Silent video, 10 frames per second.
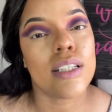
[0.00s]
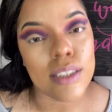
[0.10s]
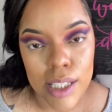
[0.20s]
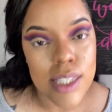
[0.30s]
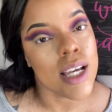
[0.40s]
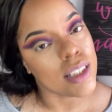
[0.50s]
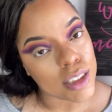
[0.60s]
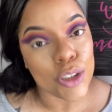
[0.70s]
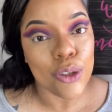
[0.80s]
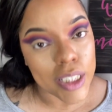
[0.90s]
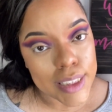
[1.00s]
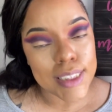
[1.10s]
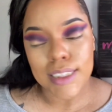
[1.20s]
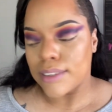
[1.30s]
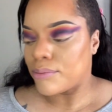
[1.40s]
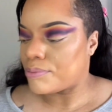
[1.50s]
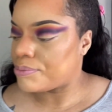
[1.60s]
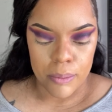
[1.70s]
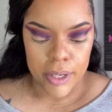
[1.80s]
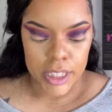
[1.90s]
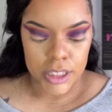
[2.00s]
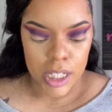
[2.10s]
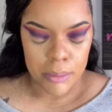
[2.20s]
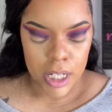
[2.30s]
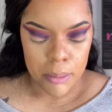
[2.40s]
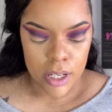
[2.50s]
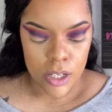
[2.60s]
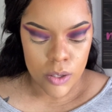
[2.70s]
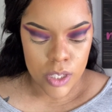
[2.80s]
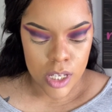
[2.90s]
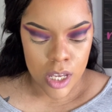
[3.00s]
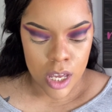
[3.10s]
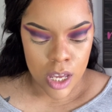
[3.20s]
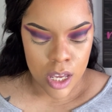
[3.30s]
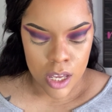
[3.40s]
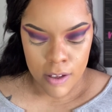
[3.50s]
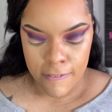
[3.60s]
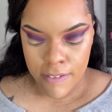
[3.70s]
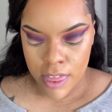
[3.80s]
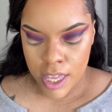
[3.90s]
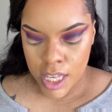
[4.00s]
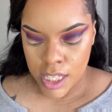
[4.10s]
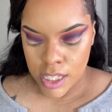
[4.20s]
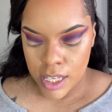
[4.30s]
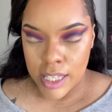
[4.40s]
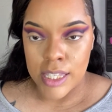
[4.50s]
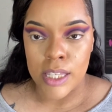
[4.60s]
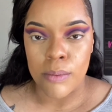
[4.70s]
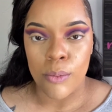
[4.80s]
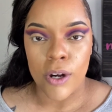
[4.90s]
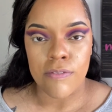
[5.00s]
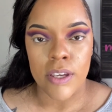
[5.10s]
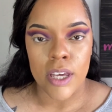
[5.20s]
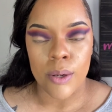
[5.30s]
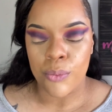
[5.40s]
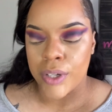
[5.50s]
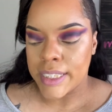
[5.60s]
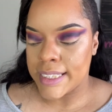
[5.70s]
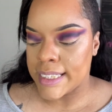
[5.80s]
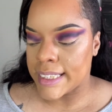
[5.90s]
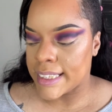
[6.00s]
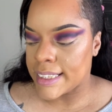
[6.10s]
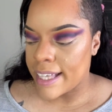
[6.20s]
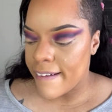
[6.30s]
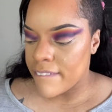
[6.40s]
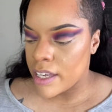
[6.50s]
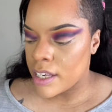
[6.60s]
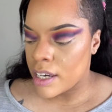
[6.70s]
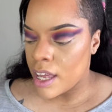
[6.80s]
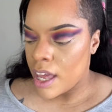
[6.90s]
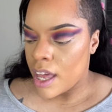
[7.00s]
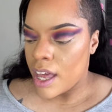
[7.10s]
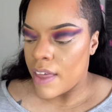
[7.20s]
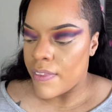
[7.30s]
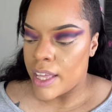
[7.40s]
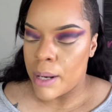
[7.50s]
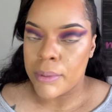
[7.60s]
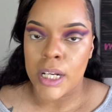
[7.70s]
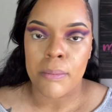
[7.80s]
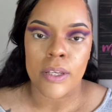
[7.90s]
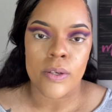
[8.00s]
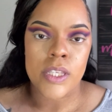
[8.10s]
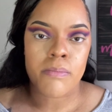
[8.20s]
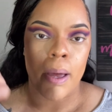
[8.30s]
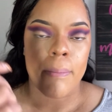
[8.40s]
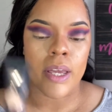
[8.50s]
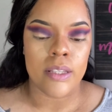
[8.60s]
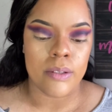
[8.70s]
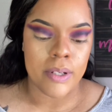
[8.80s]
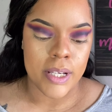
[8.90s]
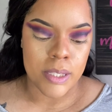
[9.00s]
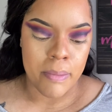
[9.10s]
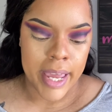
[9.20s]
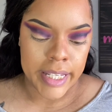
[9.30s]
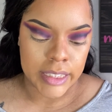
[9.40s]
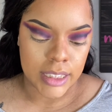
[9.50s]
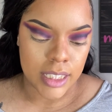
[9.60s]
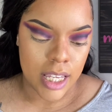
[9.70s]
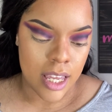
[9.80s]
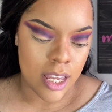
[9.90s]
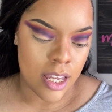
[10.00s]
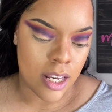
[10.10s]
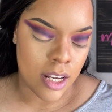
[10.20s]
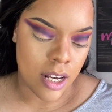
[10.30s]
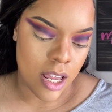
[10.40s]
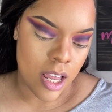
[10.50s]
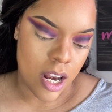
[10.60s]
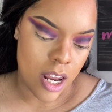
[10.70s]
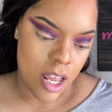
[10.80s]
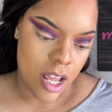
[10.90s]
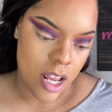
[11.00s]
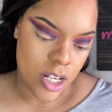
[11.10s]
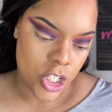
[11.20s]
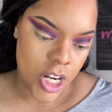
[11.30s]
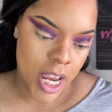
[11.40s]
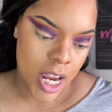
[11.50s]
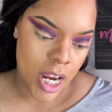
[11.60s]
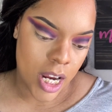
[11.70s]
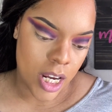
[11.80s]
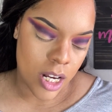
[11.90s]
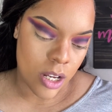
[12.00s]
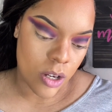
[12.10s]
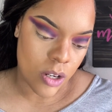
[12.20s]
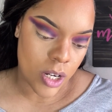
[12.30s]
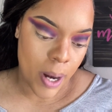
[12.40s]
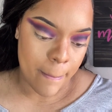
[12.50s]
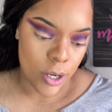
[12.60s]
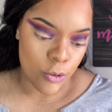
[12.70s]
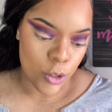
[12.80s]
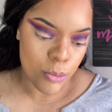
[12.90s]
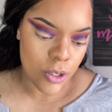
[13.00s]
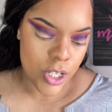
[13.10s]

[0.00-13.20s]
Let's cut this crease. The brush that I'm gonna be using for this is the Morphe M167, and then I'm gonna be using my P. Louise base in shade number Rumor